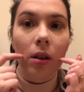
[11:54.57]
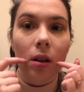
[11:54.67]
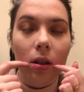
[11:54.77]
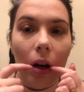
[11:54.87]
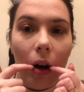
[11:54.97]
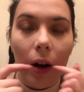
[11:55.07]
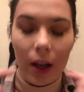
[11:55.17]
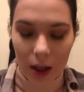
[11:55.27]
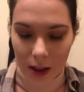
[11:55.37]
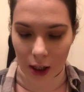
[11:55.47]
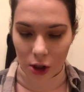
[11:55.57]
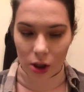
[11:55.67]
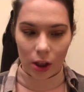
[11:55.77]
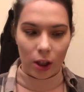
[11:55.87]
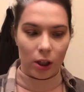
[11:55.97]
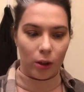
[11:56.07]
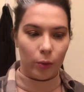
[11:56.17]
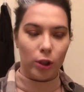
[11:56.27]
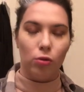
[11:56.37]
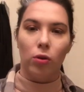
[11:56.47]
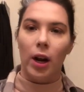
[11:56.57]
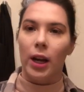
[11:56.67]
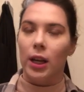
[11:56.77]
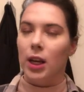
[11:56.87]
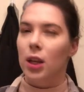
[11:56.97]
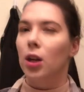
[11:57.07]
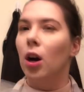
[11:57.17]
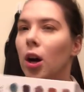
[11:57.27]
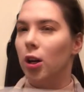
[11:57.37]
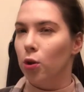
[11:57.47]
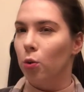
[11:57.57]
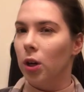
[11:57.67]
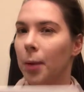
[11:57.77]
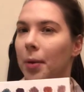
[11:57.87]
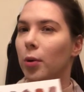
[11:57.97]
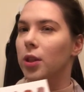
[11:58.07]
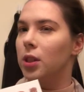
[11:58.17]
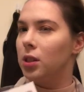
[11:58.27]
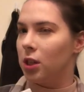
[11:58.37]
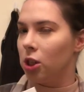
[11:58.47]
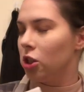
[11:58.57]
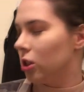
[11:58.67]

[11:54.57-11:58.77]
So it essentially, we're drawing in contour but with stitches.